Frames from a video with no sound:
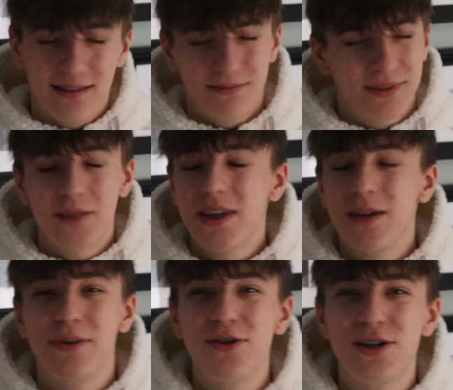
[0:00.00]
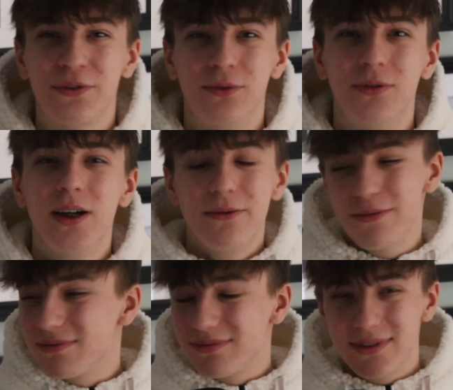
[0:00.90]
something beautiful?
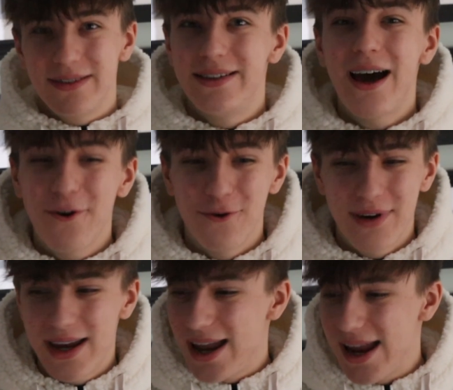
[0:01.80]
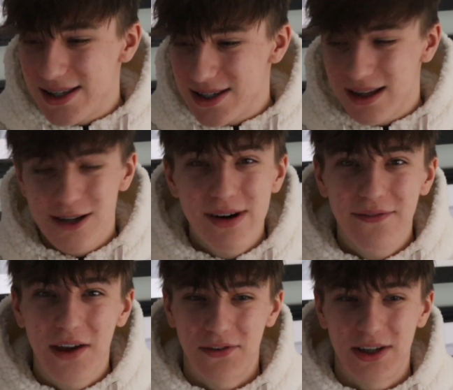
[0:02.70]
No, it's the
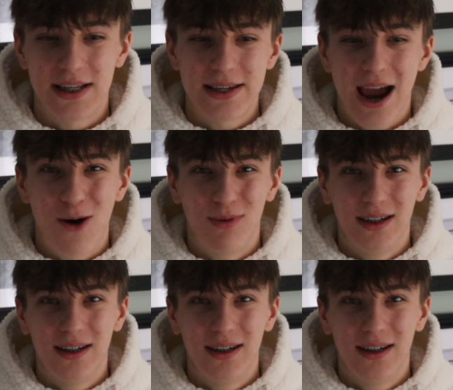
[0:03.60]
2015 Sauber.